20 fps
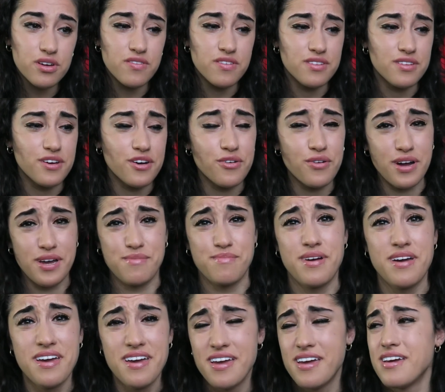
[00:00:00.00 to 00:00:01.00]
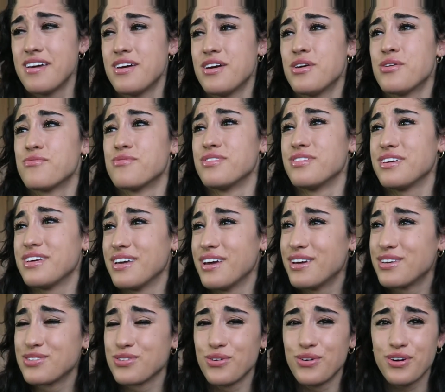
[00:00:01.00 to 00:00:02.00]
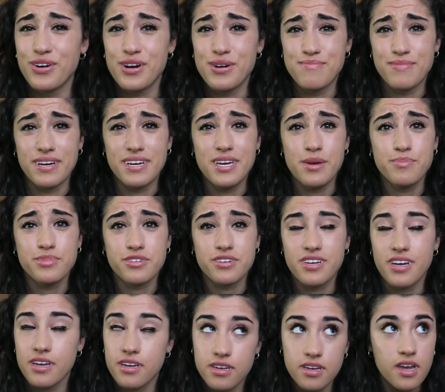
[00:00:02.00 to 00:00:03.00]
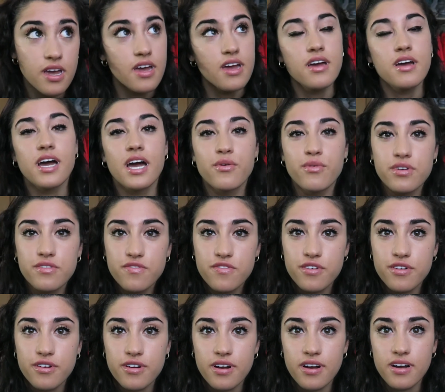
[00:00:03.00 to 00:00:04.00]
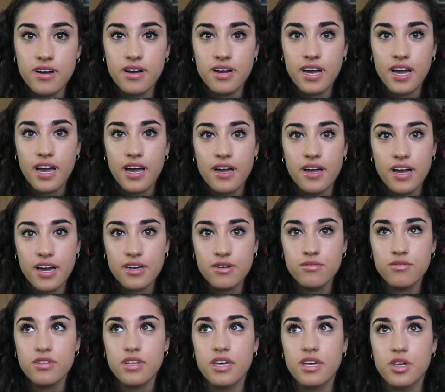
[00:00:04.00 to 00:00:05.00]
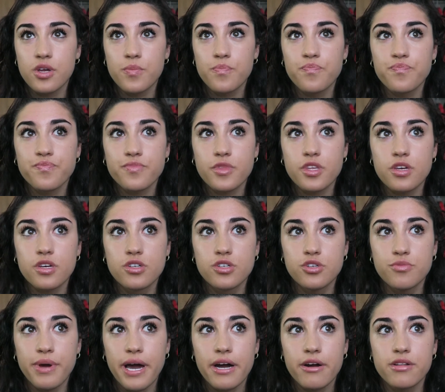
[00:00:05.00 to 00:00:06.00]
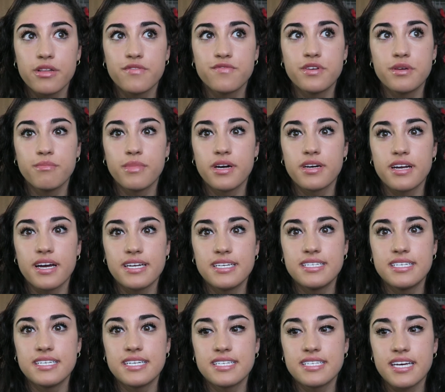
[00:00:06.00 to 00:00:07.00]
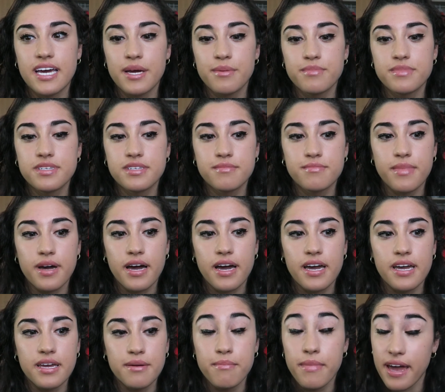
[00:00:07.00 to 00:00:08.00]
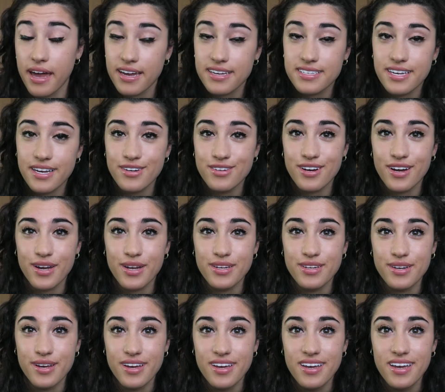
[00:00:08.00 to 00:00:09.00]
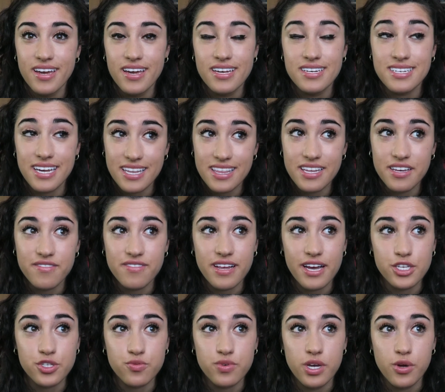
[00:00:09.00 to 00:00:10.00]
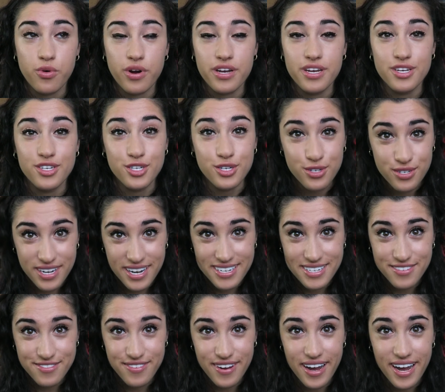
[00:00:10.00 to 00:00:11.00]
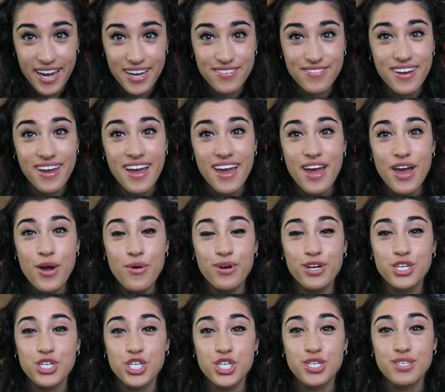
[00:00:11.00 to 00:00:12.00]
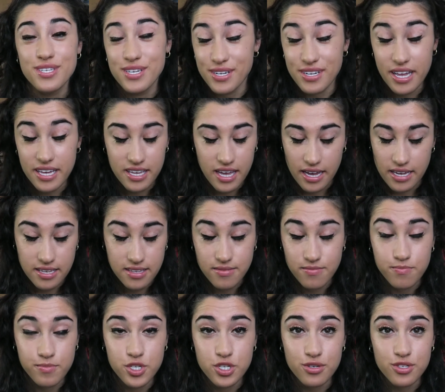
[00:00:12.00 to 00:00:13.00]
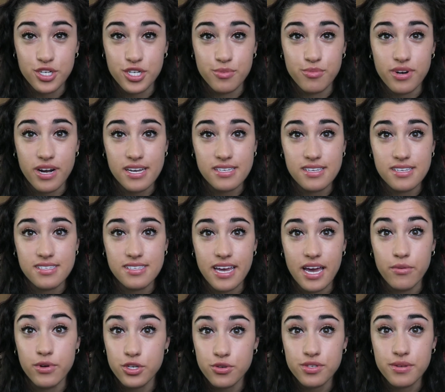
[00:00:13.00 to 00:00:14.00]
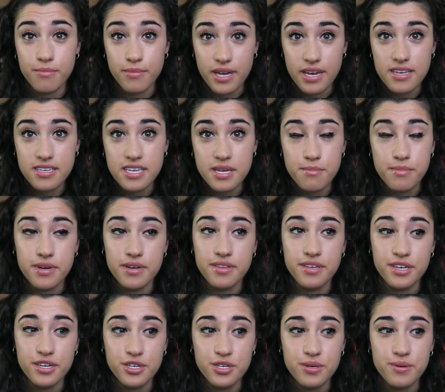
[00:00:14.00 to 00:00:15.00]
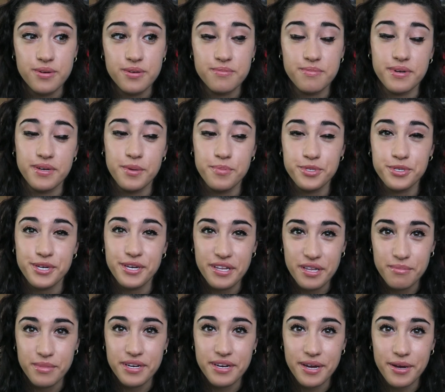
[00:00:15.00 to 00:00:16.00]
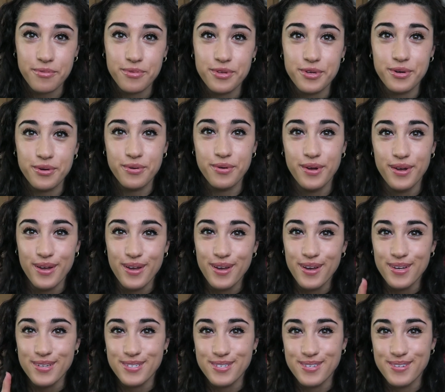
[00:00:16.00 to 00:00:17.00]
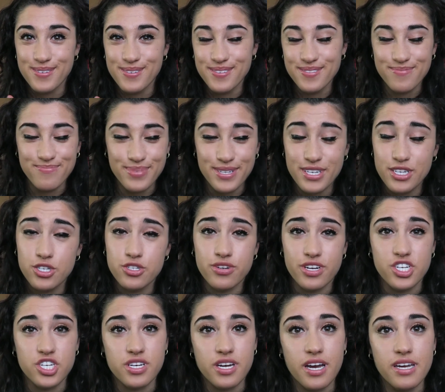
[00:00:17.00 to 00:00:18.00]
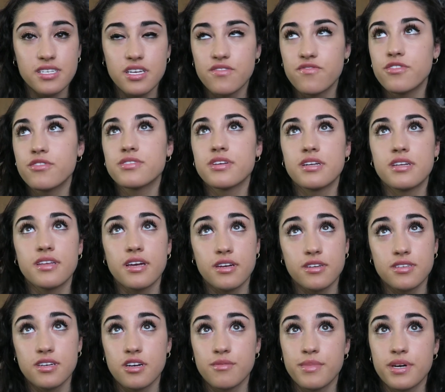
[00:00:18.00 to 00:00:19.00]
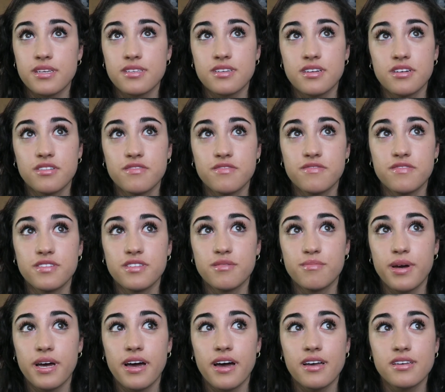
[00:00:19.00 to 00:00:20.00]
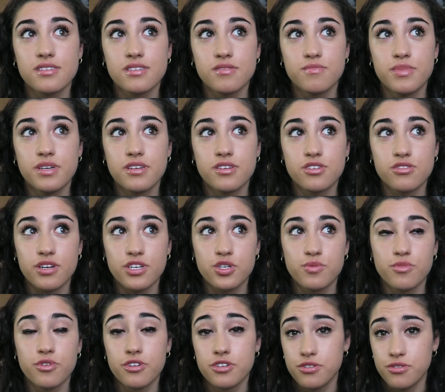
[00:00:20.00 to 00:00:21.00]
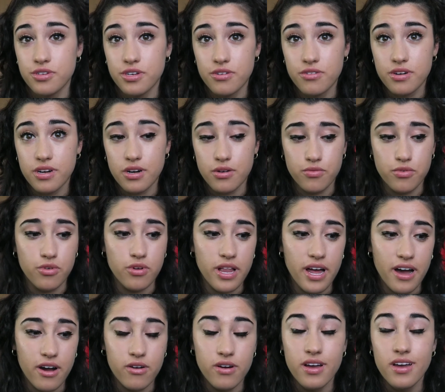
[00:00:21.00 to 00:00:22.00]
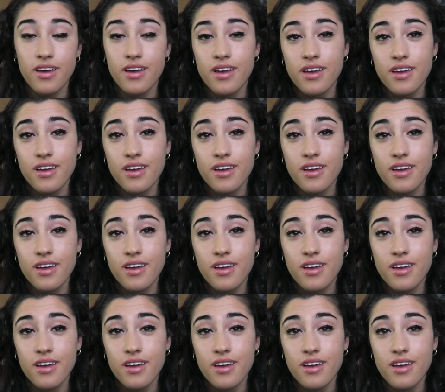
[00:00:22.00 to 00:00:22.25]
even though I'm really sore and my hips are... I went for, uh, I don't like do powerlifting, but I did attempt my max out on deadlift last week where I hit 295, which still like, I'm still trying to process that, which was amazing, but the issue is my hips are killing me now, so please stretch guys. If there's anything I could tell myself in the past, it'd be to stretch more, do yoga, roll out,